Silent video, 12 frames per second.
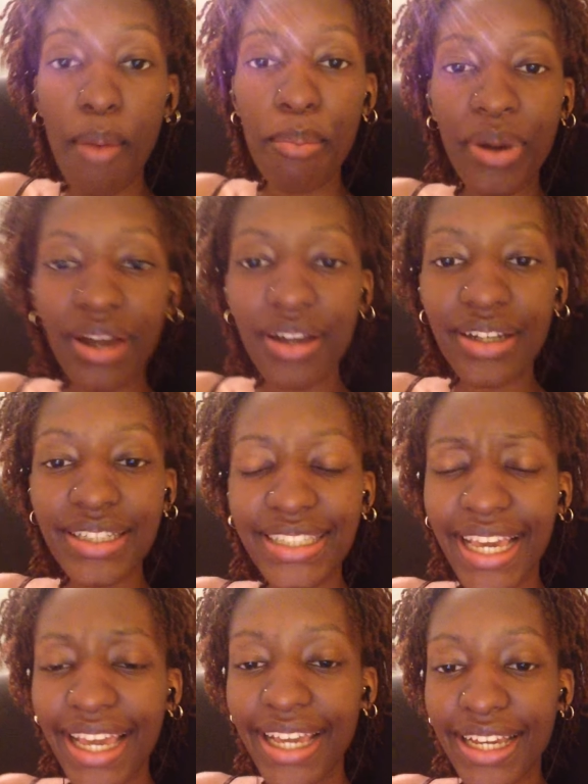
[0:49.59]
But
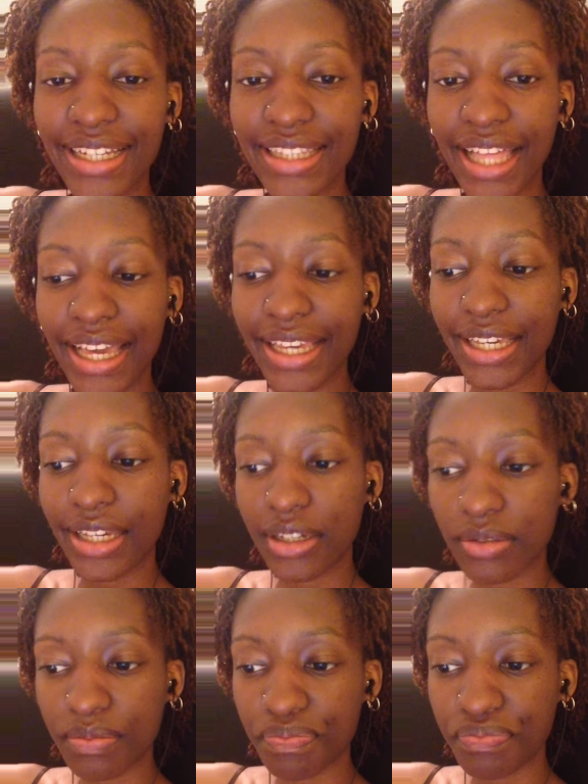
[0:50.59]
yeah, like
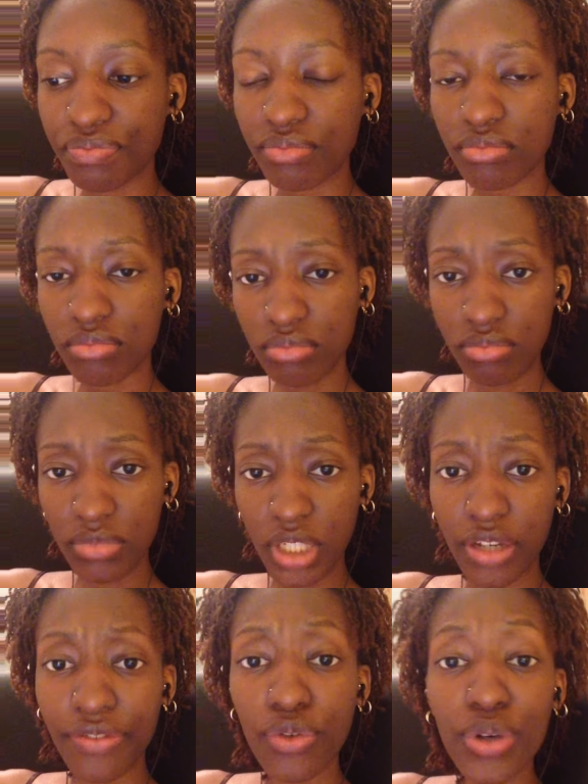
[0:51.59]

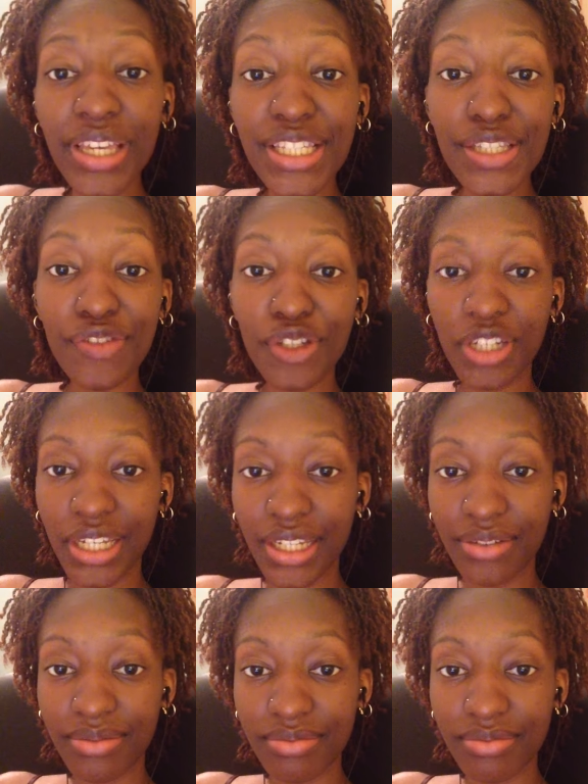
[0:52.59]
4 years of uni.